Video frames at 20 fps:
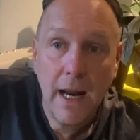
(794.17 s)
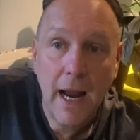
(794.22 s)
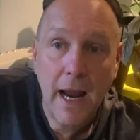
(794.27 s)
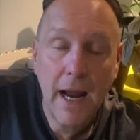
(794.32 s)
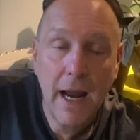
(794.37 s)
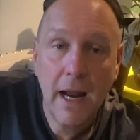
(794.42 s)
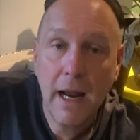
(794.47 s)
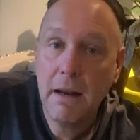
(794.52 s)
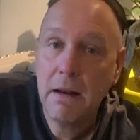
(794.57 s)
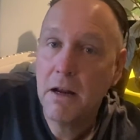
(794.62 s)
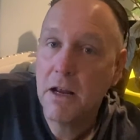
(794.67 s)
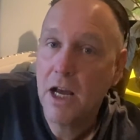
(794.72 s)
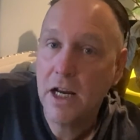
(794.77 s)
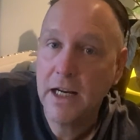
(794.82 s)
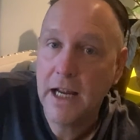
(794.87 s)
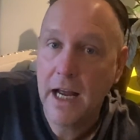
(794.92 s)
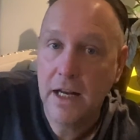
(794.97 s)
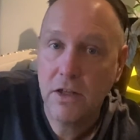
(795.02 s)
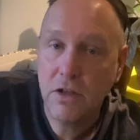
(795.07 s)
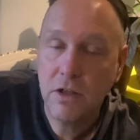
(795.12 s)
And
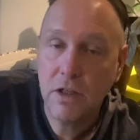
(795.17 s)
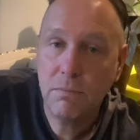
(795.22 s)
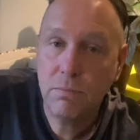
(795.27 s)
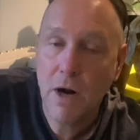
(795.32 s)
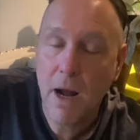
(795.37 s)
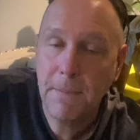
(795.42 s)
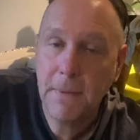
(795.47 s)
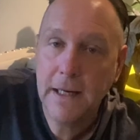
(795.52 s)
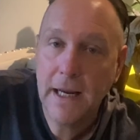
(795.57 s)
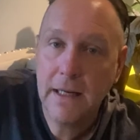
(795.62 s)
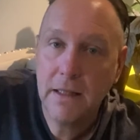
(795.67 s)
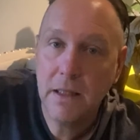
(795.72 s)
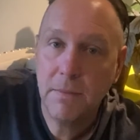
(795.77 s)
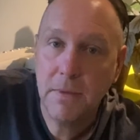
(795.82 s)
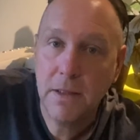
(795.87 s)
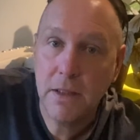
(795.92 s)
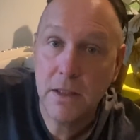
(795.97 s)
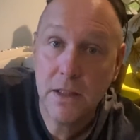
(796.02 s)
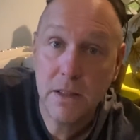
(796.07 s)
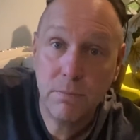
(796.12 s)
again, you can propagate them
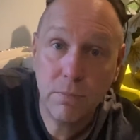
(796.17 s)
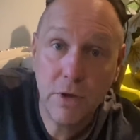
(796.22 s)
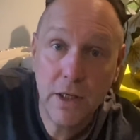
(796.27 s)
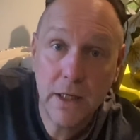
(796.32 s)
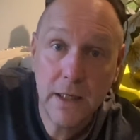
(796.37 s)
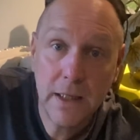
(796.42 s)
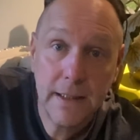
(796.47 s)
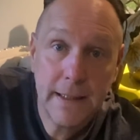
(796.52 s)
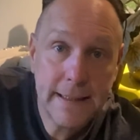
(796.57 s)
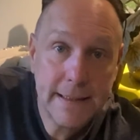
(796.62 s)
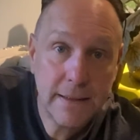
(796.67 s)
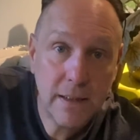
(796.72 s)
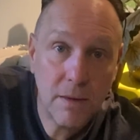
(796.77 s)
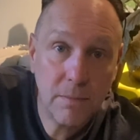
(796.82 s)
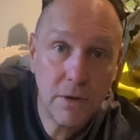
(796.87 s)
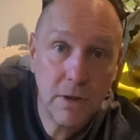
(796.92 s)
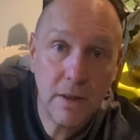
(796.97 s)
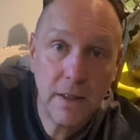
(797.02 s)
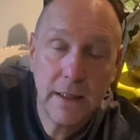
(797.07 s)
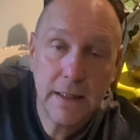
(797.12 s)
in the spring, in the
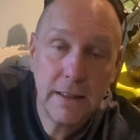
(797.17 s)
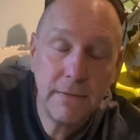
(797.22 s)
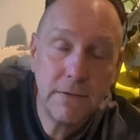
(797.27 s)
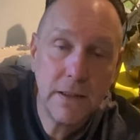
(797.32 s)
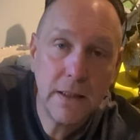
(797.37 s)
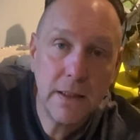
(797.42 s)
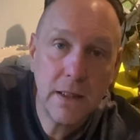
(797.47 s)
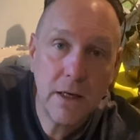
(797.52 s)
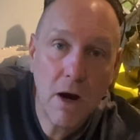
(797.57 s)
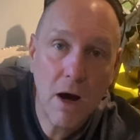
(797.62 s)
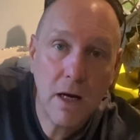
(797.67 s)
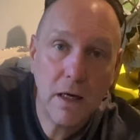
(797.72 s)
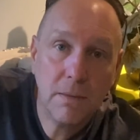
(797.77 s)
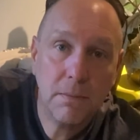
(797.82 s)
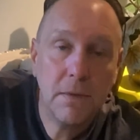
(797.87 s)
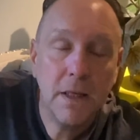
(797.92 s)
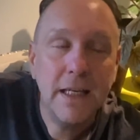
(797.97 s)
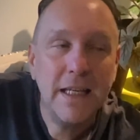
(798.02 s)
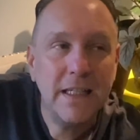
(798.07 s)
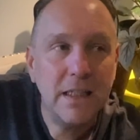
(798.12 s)
summer, and even in the autumn.
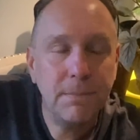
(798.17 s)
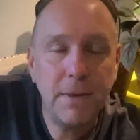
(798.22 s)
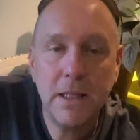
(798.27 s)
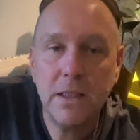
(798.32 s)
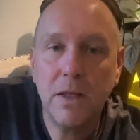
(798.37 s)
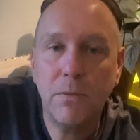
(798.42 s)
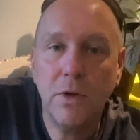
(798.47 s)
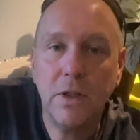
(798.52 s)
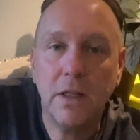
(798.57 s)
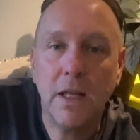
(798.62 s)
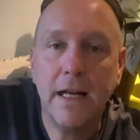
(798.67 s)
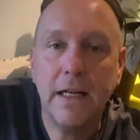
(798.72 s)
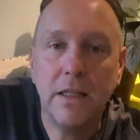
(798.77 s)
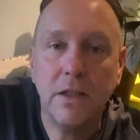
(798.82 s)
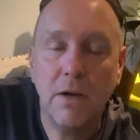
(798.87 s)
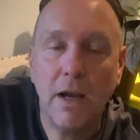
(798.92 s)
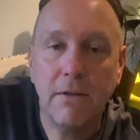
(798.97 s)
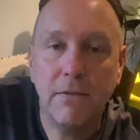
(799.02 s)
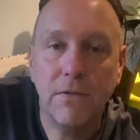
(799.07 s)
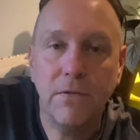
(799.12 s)
Depends on what lighting
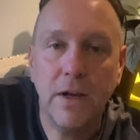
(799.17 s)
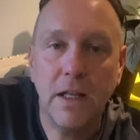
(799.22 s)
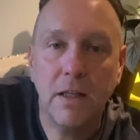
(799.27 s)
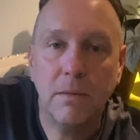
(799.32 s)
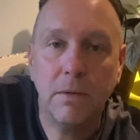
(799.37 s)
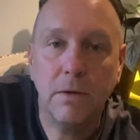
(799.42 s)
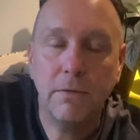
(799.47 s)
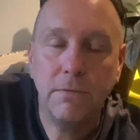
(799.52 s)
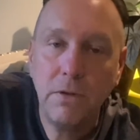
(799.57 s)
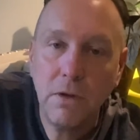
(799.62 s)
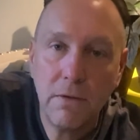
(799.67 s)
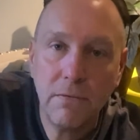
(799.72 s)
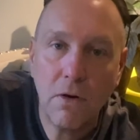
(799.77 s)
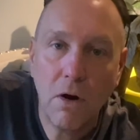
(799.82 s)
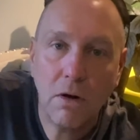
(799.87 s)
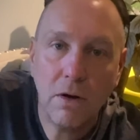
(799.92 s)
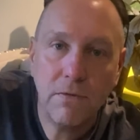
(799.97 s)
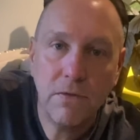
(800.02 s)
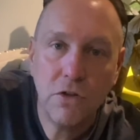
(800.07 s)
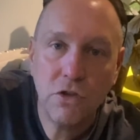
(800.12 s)
you have available. If you have
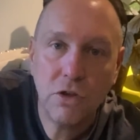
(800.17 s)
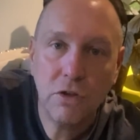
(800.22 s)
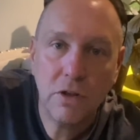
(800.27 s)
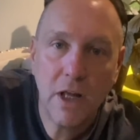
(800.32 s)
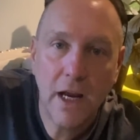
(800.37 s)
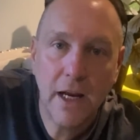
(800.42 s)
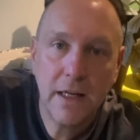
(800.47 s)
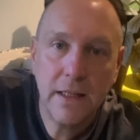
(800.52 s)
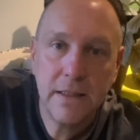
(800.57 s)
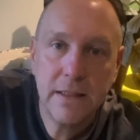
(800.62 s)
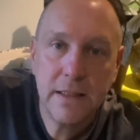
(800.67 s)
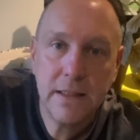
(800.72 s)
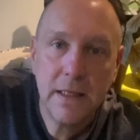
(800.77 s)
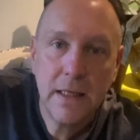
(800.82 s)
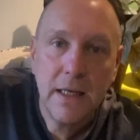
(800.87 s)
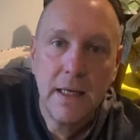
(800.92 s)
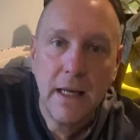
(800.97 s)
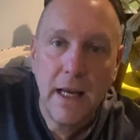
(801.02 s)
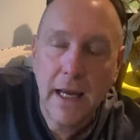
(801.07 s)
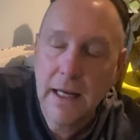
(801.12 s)
artificial lights
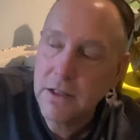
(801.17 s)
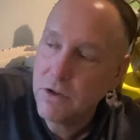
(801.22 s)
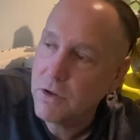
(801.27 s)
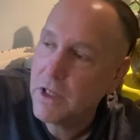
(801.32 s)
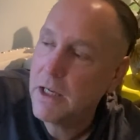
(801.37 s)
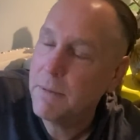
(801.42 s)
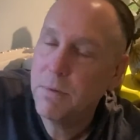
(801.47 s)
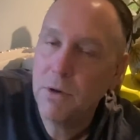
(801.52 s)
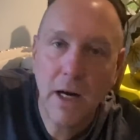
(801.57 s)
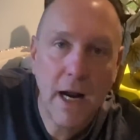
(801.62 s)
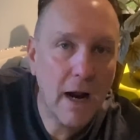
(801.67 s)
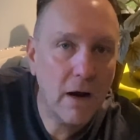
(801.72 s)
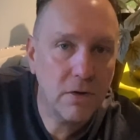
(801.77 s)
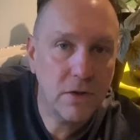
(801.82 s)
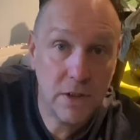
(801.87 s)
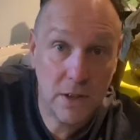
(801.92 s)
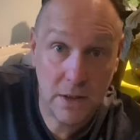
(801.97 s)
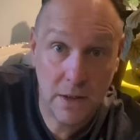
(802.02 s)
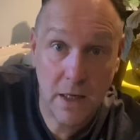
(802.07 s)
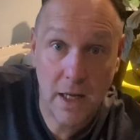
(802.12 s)
and you keep your
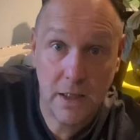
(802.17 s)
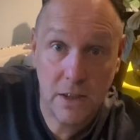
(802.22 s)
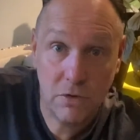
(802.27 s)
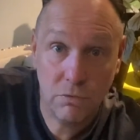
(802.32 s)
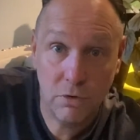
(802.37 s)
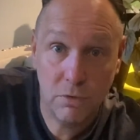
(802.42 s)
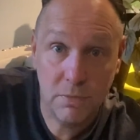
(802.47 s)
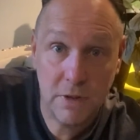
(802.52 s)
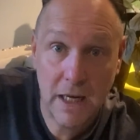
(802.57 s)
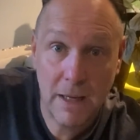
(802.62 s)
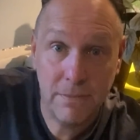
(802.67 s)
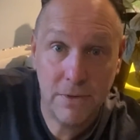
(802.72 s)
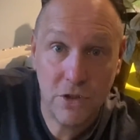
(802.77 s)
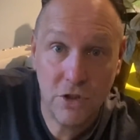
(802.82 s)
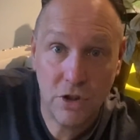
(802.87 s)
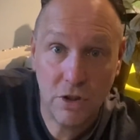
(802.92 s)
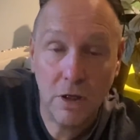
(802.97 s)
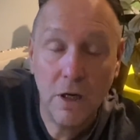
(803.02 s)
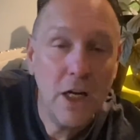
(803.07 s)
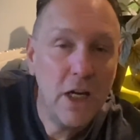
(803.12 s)
house at a nice room
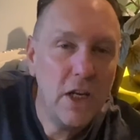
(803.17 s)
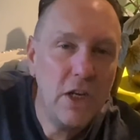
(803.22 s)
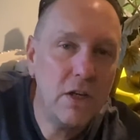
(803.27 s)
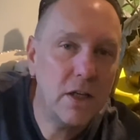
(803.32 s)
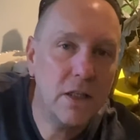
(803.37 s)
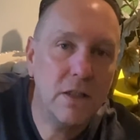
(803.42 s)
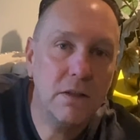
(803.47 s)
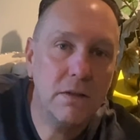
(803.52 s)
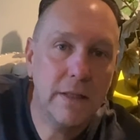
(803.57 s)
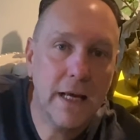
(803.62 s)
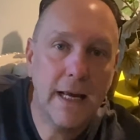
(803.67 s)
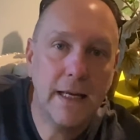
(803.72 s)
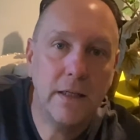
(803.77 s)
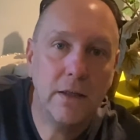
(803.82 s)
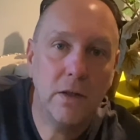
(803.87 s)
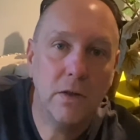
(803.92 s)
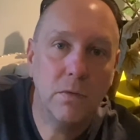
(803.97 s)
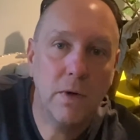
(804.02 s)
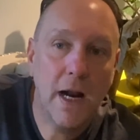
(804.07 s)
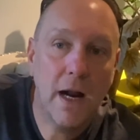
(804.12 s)
temperature, you could do that
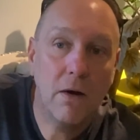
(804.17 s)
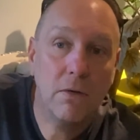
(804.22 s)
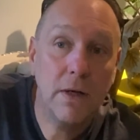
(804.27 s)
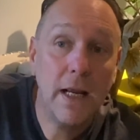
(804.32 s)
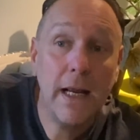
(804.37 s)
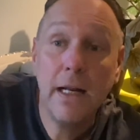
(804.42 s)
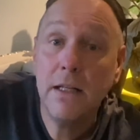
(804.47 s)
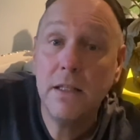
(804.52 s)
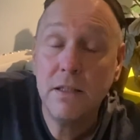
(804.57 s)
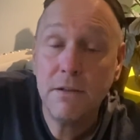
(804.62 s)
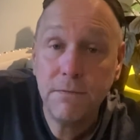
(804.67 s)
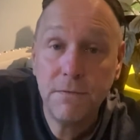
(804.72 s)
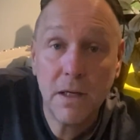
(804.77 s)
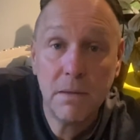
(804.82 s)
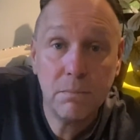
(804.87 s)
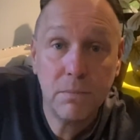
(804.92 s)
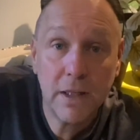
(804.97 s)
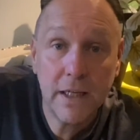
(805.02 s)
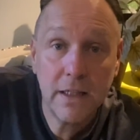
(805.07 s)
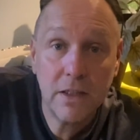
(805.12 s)
year-round. And it's a
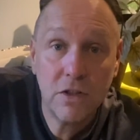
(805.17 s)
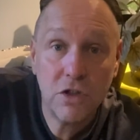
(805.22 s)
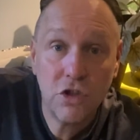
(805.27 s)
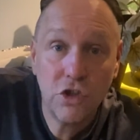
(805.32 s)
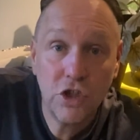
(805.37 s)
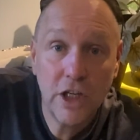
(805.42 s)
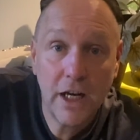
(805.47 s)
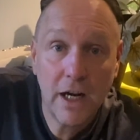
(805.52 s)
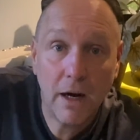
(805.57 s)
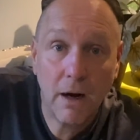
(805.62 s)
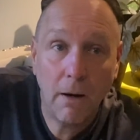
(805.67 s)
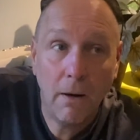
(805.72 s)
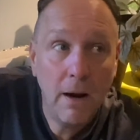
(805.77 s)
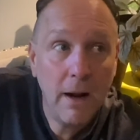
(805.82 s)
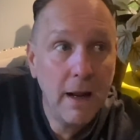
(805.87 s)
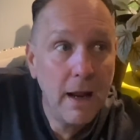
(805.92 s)
fun plant to share.